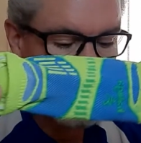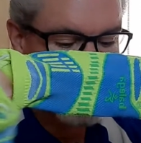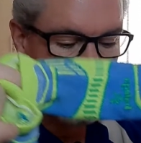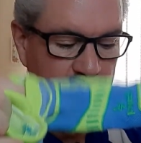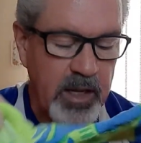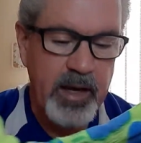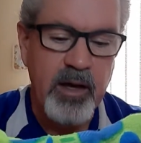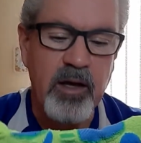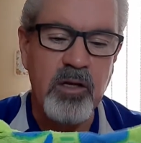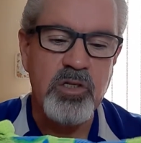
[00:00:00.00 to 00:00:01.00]
So
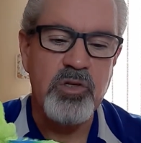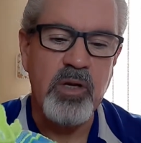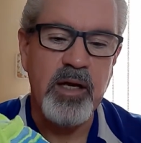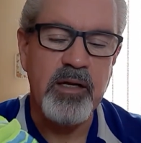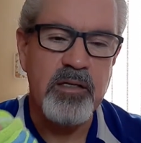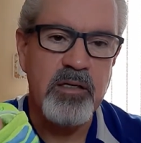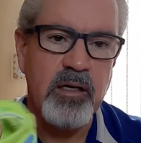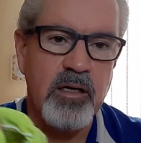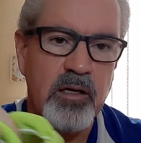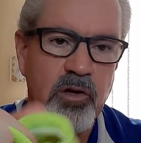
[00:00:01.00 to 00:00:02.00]
Balega ultralight
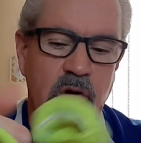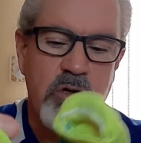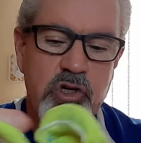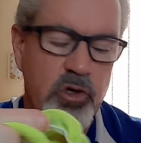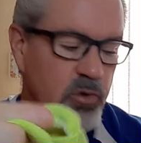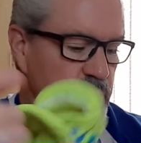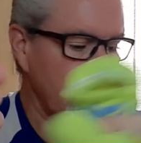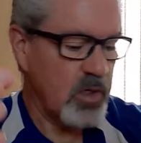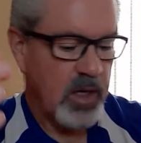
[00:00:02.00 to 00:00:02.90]
no-shows.